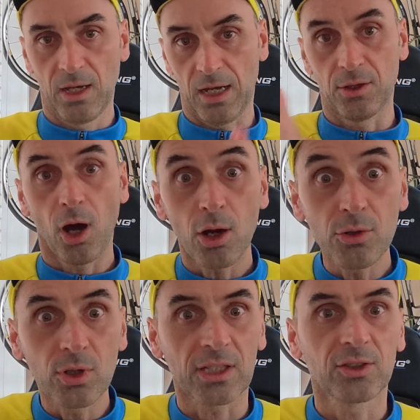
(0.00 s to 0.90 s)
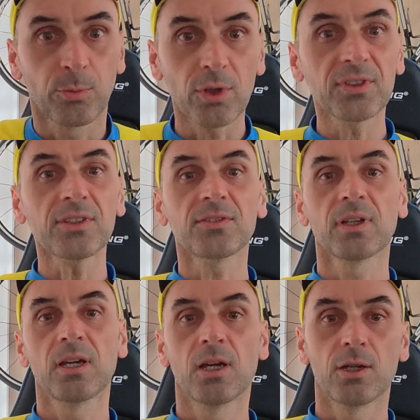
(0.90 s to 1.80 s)
And how you can spot this?
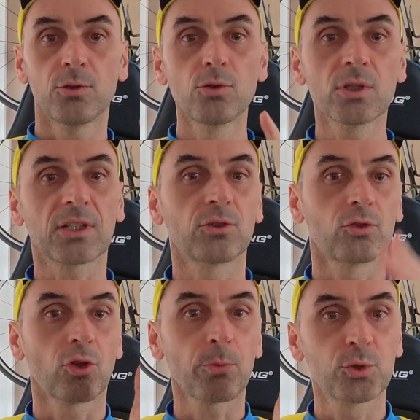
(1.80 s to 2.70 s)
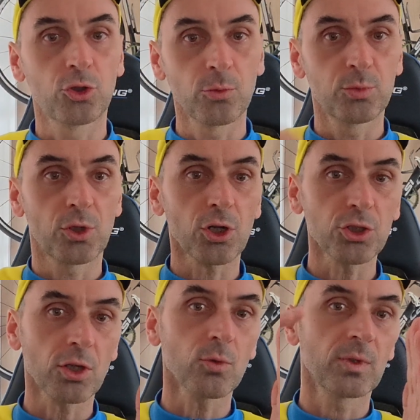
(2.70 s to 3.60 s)
You look at the top tube
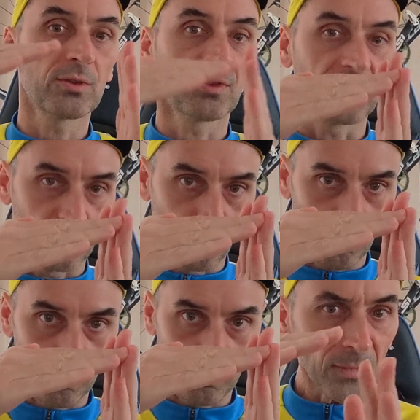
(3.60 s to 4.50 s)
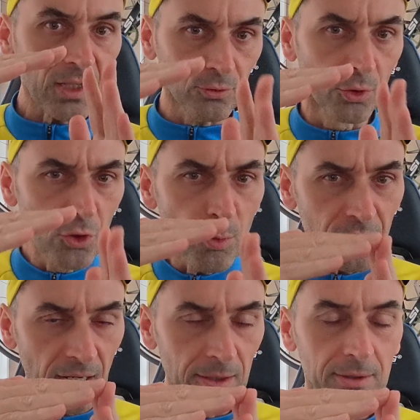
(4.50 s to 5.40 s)
junction with the seat tube. The new
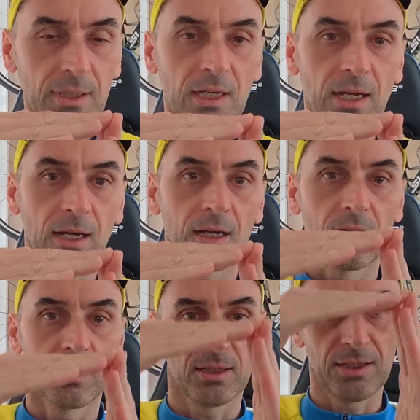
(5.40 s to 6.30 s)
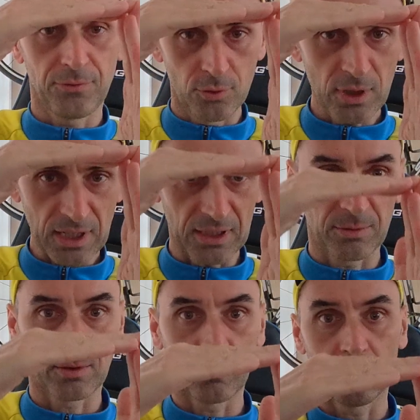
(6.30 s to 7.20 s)
model, if you look at
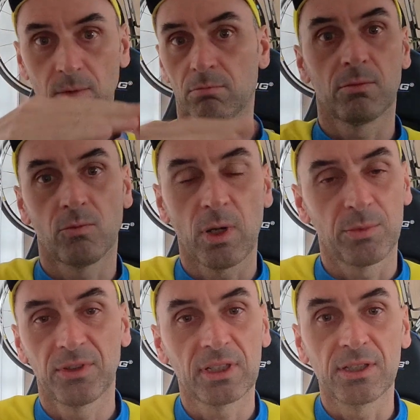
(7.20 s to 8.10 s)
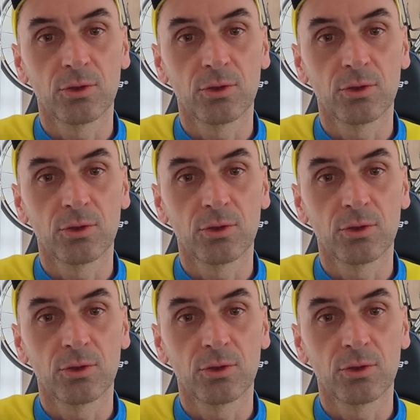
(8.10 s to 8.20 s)
it, well, basically